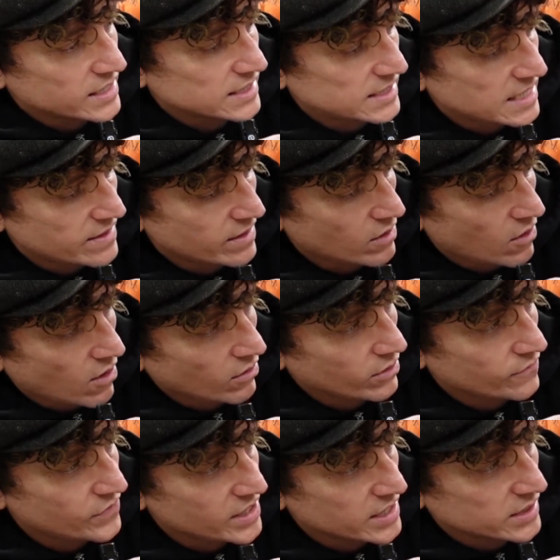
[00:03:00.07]
see that all
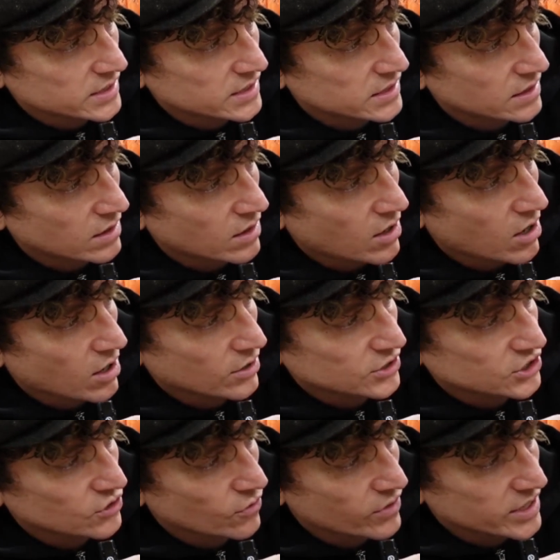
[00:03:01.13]
of these are
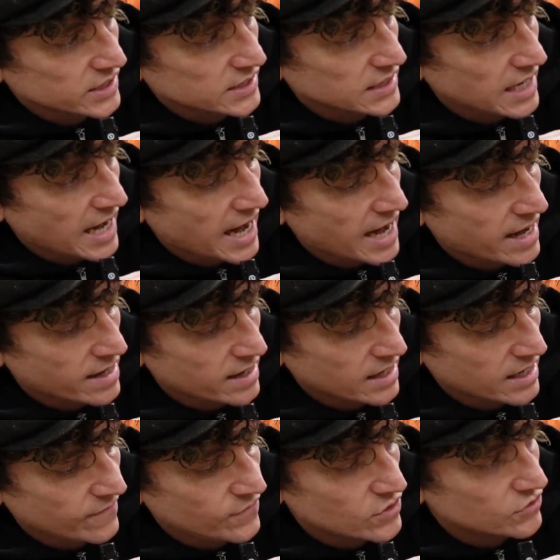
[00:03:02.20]
stories. And
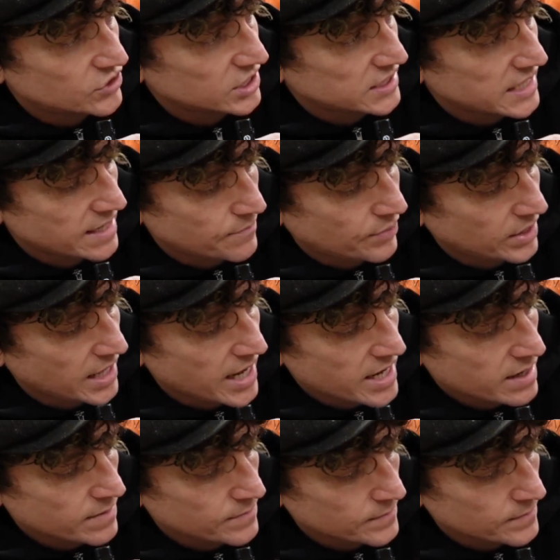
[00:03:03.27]
if you just hit play,